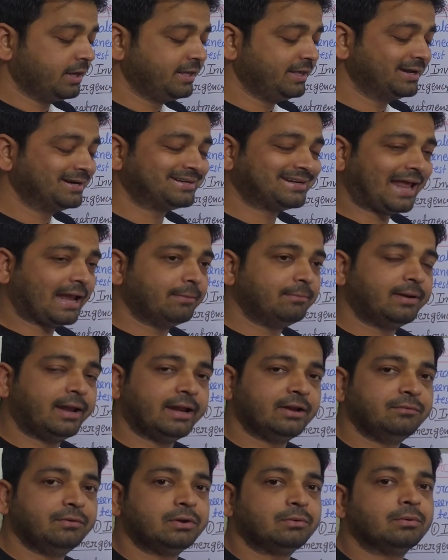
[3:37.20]
Here
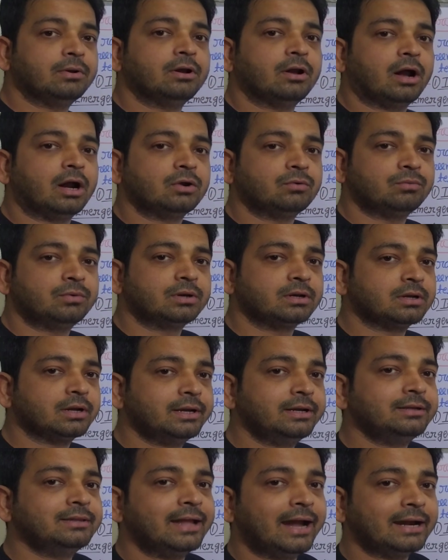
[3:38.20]
timeline it will not work
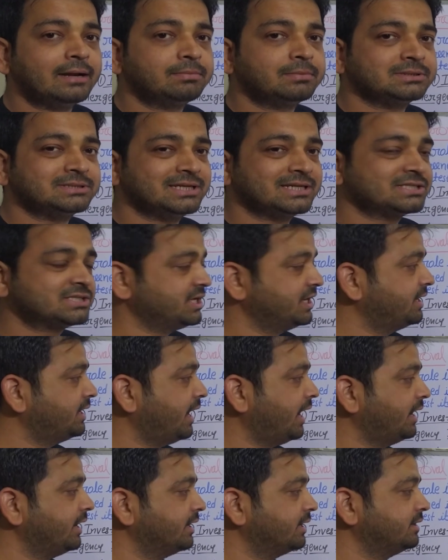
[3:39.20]
in that much extent,
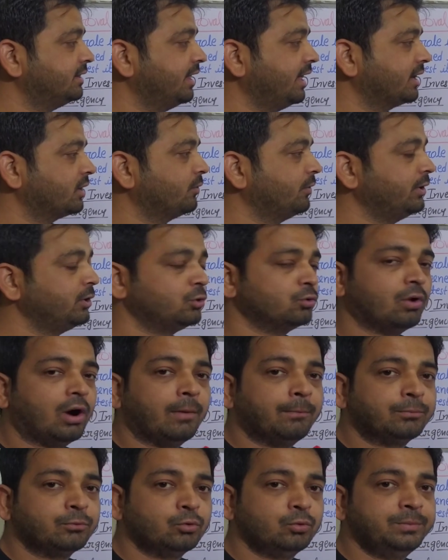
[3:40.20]
and they are going to
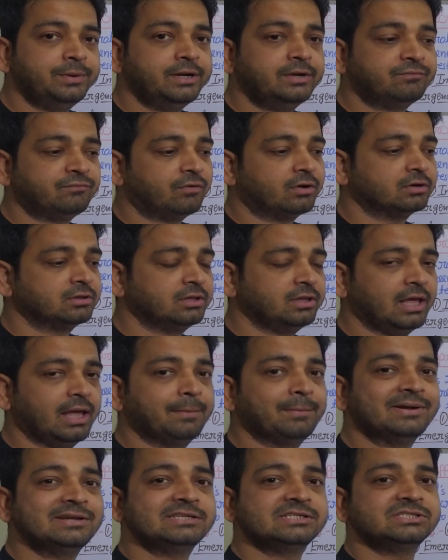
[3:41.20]
approve it for the
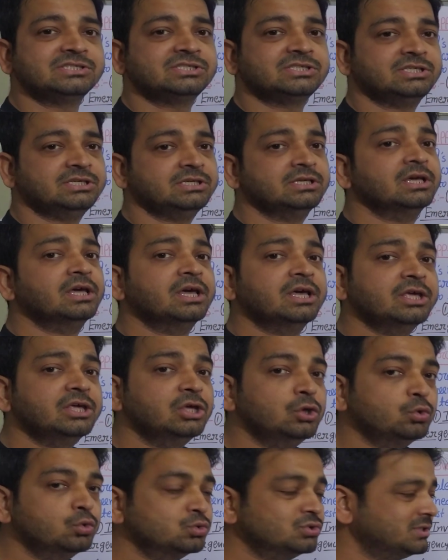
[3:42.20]
emergency
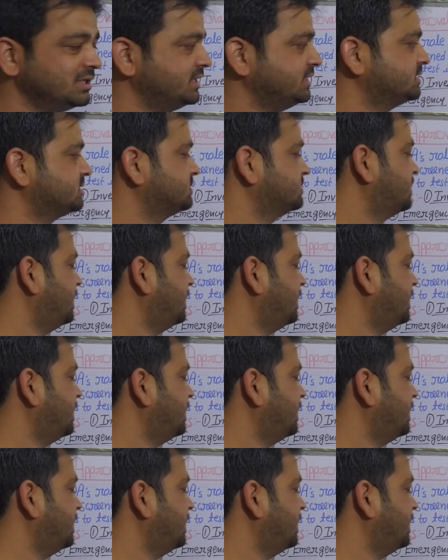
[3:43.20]
uses,